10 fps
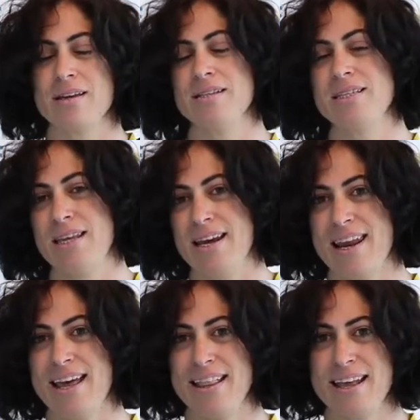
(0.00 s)
Cristina
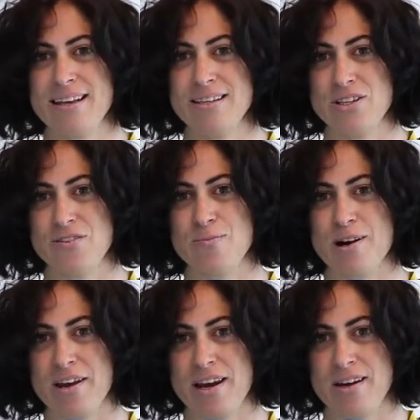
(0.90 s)
Aranda, Chief
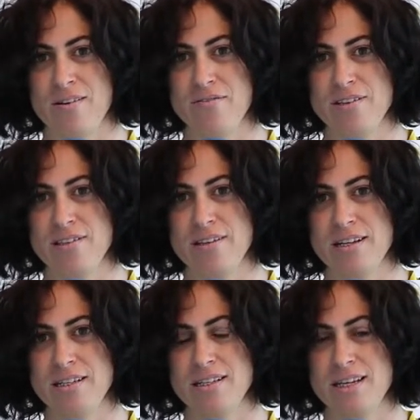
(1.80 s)
Marketing Officer
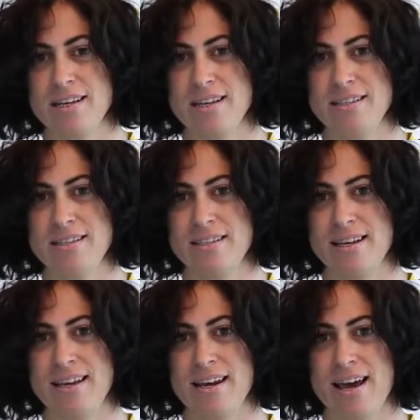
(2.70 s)
at Intelligence,
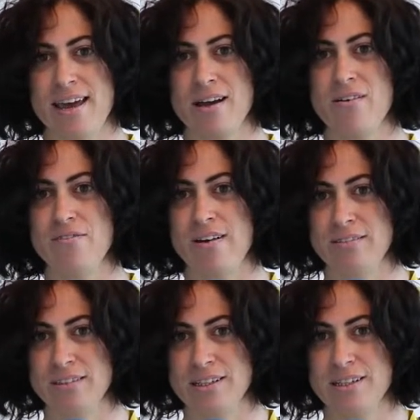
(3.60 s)
and I
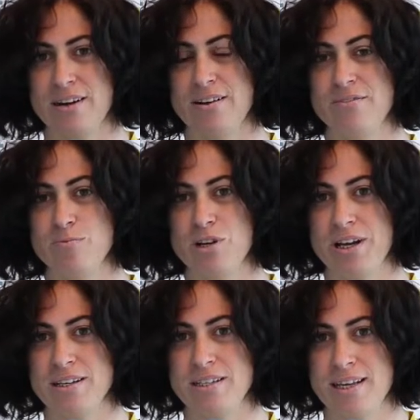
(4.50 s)
co-founder of
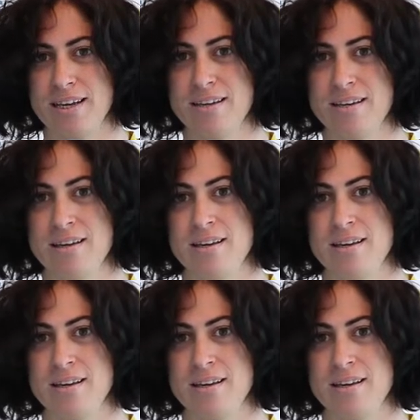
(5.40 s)
Mujeres Tech,